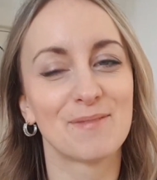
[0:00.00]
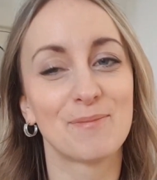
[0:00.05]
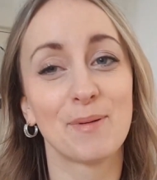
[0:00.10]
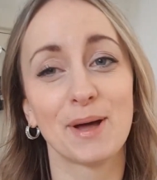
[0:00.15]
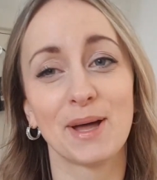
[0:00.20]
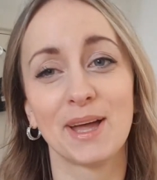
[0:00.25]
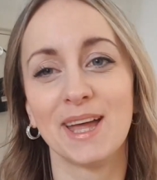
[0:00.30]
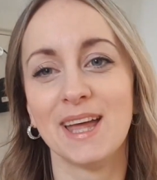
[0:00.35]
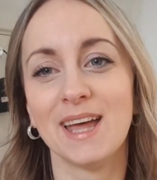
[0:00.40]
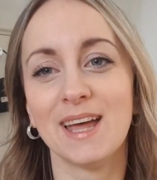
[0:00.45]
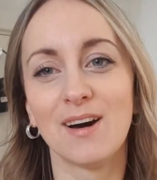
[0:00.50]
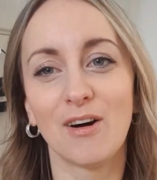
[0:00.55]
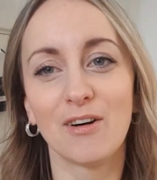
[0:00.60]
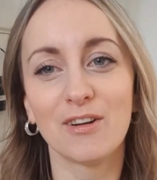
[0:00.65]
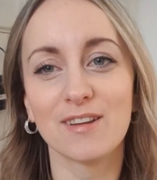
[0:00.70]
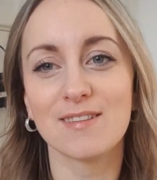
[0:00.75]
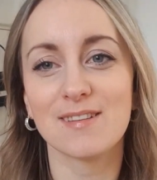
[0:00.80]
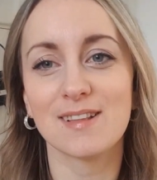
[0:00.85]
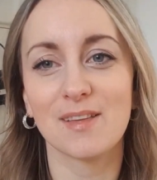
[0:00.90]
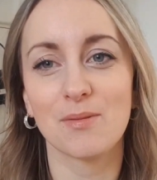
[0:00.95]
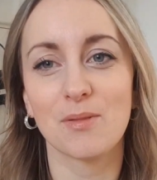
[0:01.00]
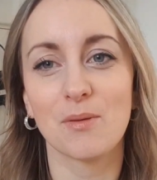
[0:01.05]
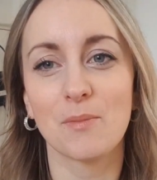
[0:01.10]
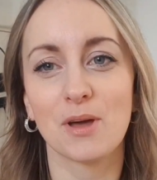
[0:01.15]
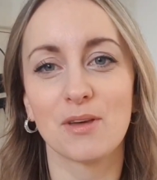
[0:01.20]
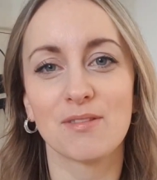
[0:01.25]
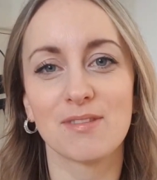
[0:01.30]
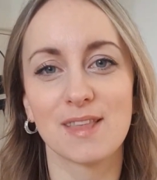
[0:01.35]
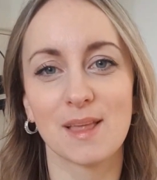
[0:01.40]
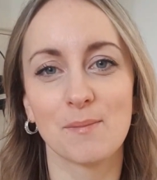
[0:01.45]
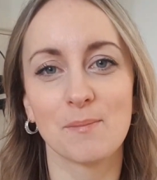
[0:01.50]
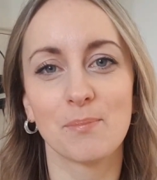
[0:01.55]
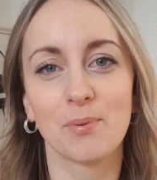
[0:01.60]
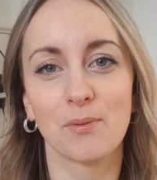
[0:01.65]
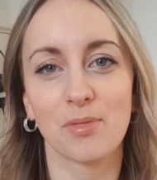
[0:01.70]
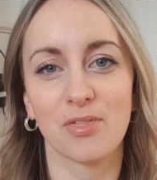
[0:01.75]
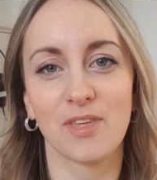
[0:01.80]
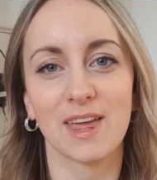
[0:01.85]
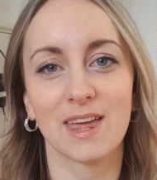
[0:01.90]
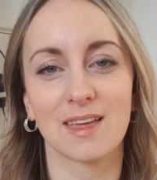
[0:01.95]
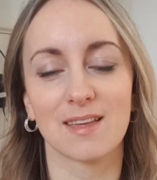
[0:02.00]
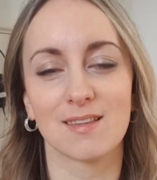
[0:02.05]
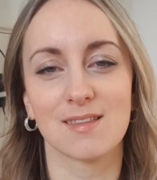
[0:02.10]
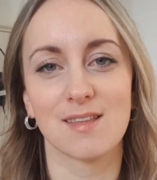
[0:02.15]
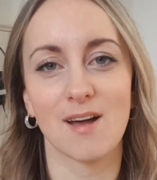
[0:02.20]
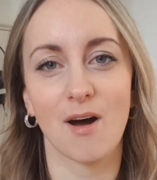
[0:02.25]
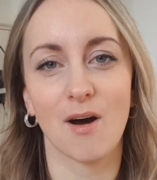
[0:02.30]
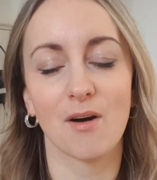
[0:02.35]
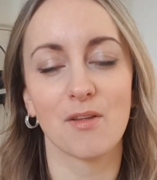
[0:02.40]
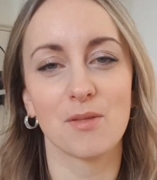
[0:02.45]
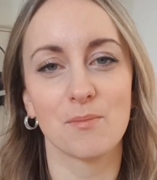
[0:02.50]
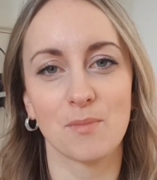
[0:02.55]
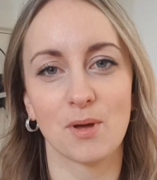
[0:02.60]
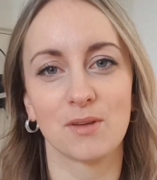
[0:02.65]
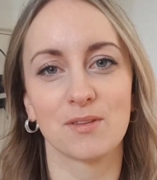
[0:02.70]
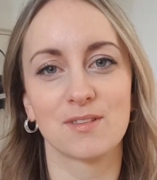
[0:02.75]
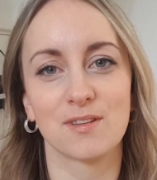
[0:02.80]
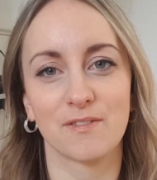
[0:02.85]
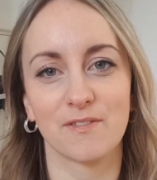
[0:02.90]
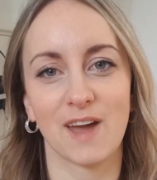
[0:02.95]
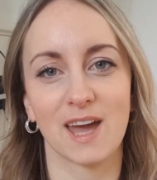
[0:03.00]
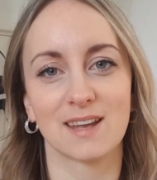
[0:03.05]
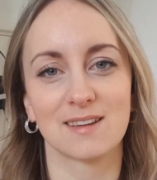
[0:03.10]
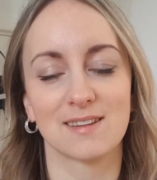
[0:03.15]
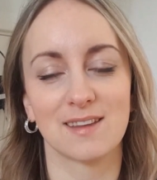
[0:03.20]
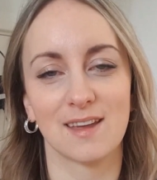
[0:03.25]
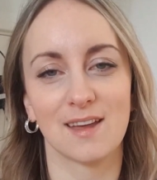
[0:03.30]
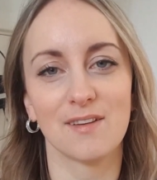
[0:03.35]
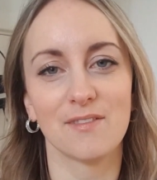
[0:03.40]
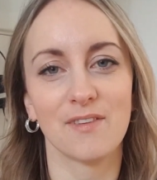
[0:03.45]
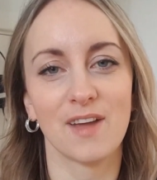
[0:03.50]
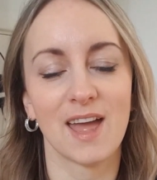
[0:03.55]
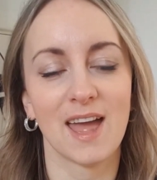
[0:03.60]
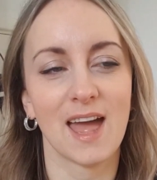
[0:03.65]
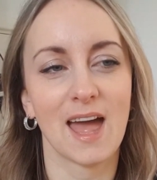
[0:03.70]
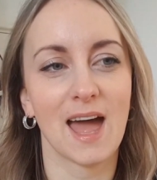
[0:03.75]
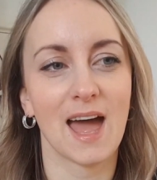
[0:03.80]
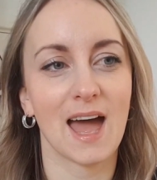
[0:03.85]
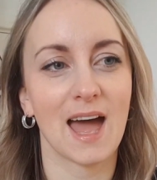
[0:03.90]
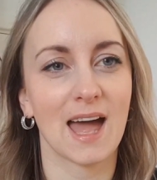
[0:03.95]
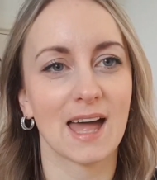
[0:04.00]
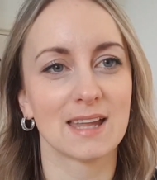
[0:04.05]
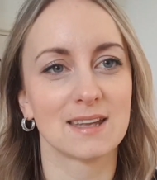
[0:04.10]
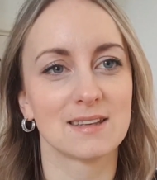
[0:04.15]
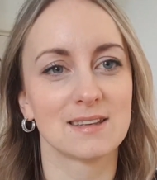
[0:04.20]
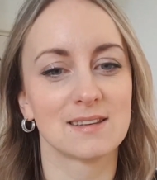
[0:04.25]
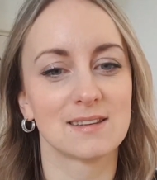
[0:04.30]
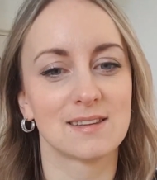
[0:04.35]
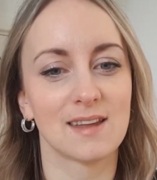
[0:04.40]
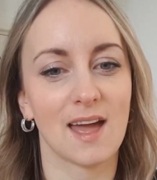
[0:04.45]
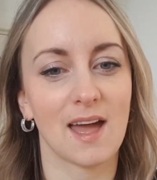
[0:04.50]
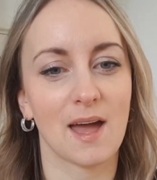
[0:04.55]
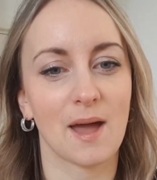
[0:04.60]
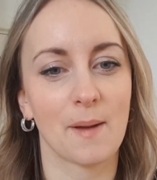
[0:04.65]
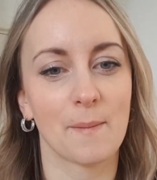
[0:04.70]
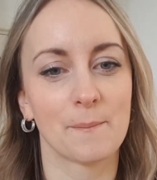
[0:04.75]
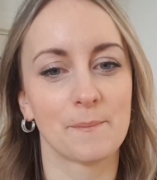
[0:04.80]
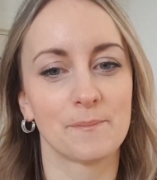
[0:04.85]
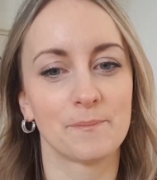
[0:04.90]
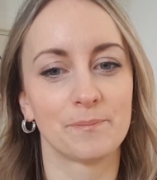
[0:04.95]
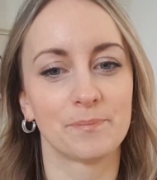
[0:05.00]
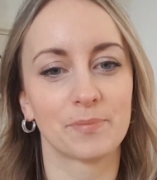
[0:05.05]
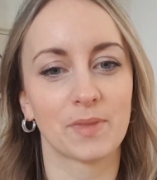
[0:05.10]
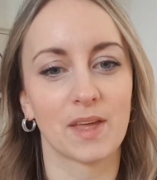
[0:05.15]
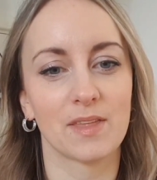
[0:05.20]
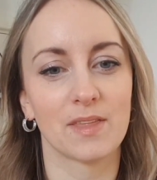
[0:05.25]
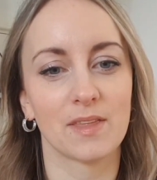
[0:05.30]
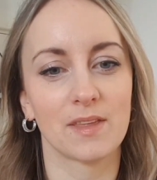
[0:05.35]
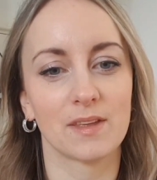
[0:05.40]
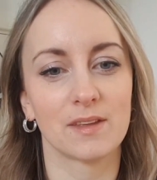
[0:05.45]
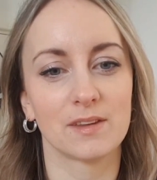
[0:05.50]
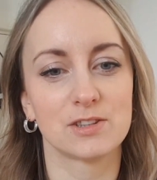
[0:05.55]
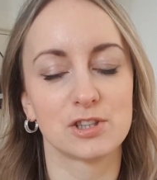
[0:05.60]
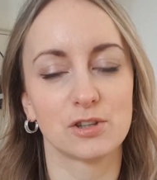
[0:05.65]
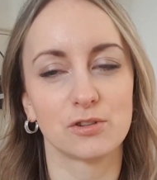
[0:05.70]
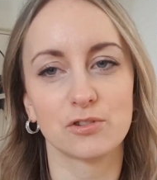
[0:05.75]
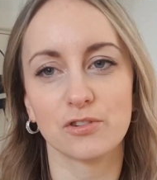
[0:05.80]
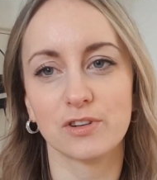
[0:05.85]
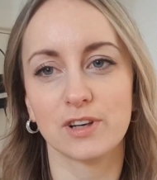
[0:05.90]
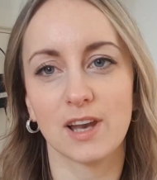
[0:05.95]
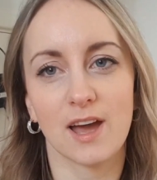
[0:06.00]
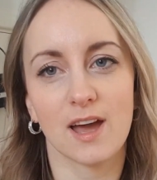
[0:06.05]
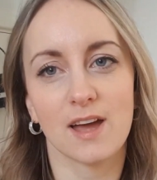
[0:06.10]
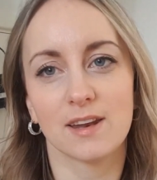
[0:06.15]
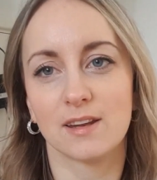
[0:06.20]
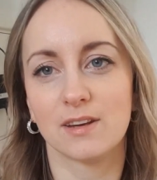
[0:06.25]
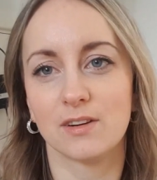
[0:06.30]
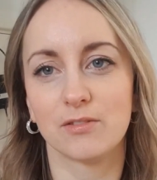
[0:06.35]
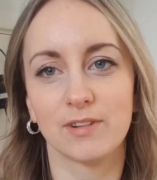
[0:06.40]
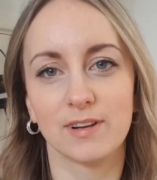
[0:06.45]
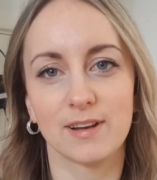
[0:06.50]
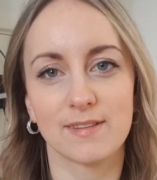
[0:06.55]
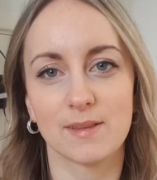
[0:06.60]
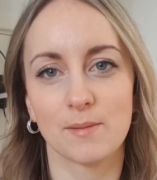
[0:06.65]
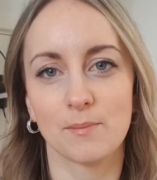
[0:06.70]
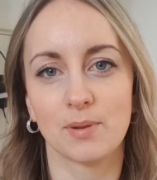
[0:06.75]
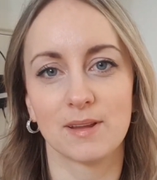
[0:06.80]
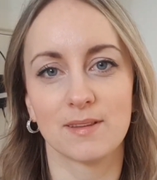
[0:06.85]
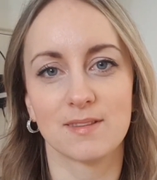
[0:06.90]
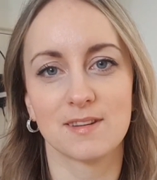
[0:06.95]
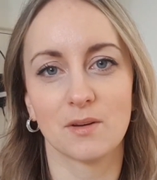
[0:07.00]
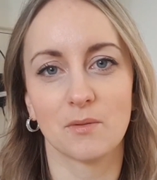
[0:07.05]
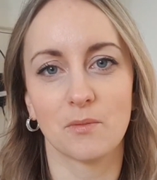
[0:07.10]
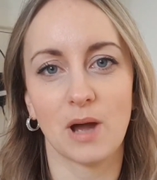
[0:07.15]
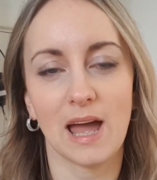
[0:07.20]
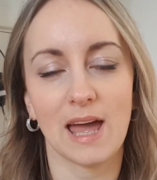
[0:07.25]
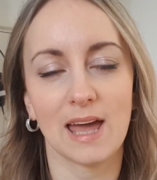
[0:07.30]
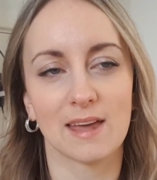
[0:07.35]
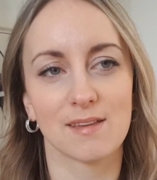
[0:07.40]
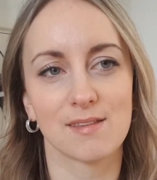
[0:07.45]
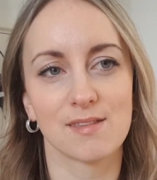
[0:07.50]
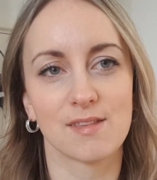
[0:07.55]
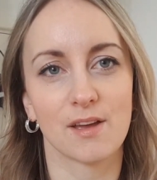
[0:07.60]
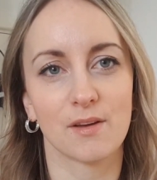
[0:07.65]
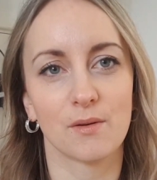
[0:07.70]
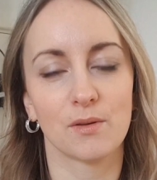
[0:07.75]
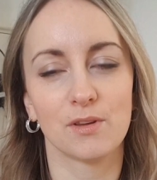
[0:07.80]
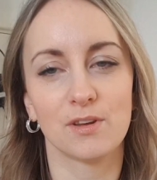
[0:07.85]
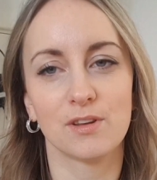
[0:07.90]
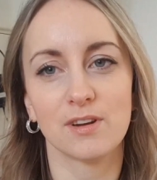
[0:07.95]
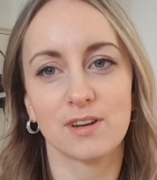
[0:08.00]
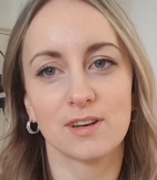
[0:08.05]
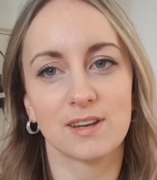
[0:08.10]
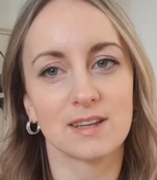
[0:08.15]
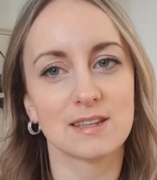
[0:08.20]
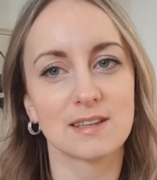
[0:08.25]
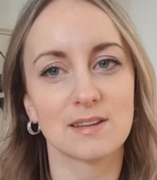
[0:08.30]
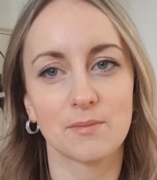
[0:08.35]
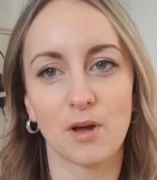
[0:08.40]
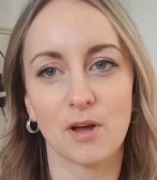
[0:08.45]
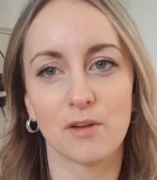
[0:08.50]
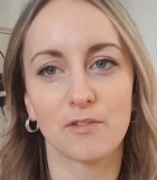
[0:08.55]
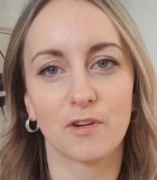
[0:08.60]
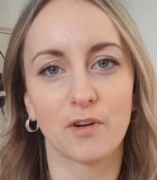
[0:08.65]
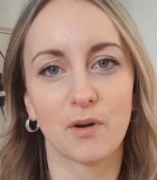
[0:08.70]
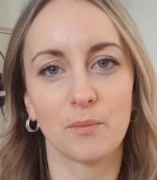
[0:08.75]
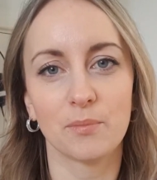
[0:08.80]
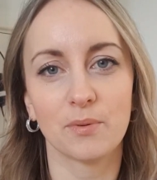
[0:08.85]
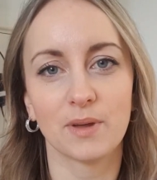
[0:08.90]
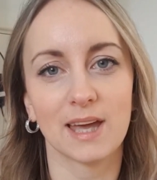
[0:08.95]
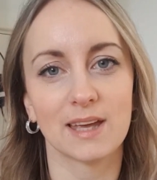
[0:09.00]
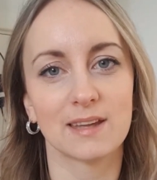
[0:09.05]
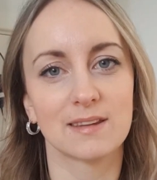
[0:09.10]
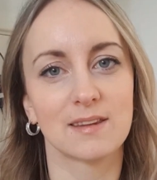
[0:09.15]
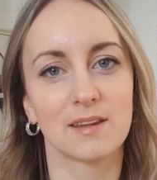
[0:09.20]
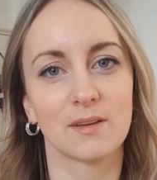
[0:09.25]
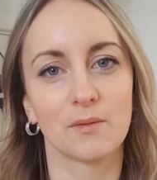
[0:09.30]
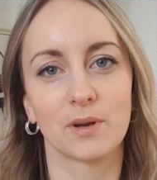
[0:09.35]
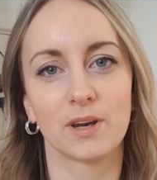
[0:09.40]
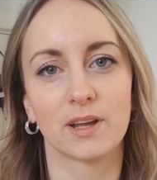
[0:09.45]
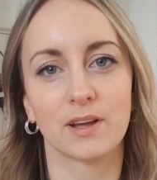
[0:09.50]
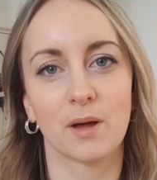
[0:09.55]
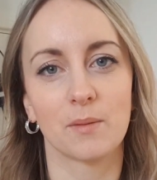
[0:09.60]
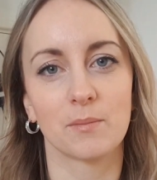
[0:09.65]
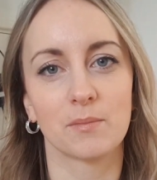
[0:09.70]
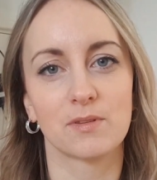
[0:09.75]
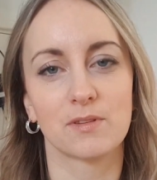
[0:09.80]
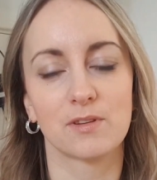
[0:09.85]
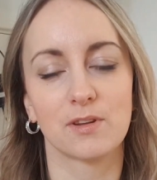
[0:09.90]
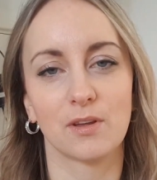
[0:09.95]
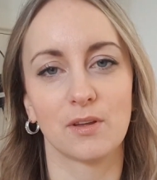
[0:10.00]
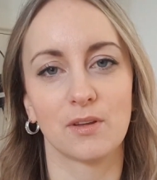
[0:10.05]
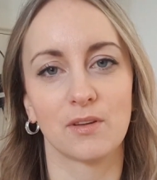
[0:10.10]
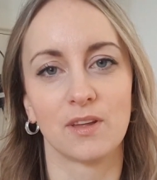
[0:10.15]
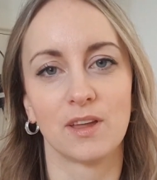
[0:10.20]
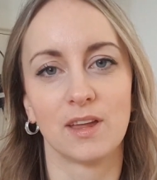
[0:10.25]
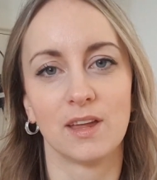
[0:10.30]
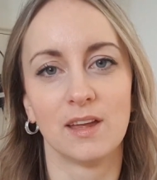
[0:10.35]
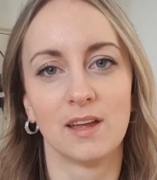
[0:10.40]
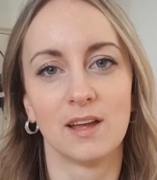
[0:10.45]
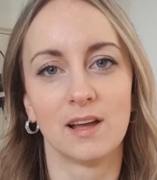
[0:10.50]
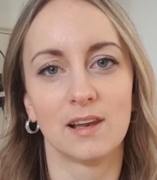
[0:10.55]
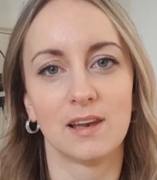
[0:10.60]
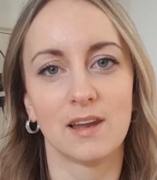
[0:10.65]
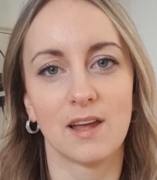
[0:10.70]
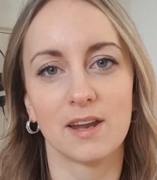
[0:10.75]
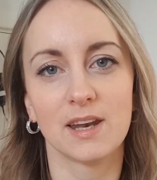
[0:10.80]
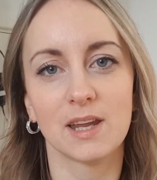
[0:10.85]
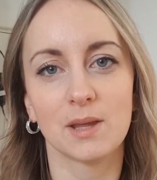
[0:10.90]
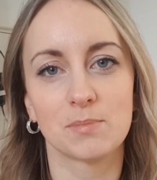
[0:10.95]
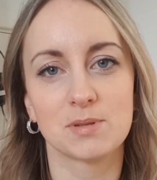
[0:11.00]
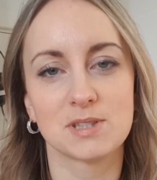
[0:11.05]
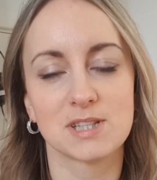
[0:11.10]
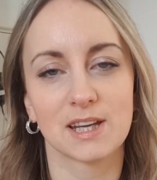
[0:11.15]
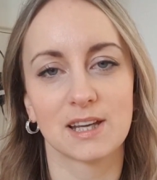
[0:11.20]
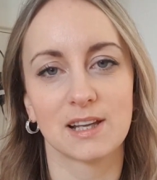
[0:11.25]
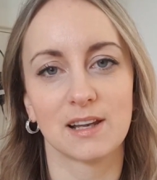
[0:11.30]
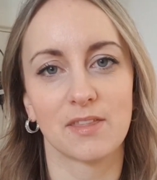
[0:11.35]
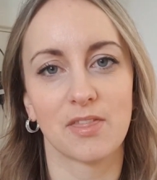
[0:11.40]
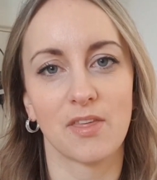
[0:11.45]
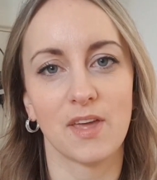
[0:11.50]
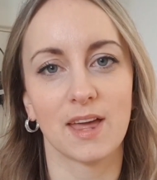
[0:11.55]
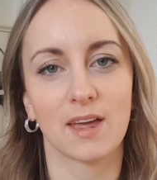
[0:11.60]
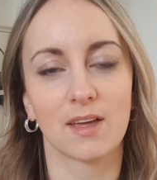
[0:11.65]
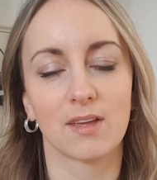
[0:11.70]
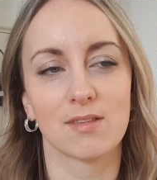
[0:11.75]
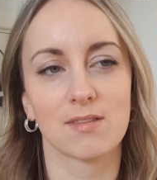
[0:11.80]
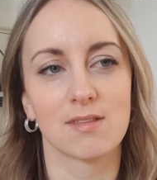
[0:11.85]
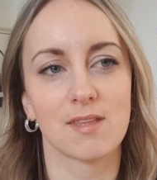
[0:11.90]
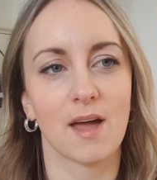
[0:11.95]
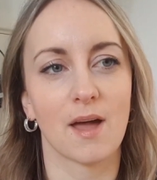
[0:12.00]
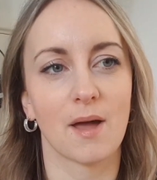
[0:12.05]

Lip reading: but honestly the most simple things are the most effective, and children learn in a really simplistic way, so you don't need to overcomplicate it when it comes to learning particular things.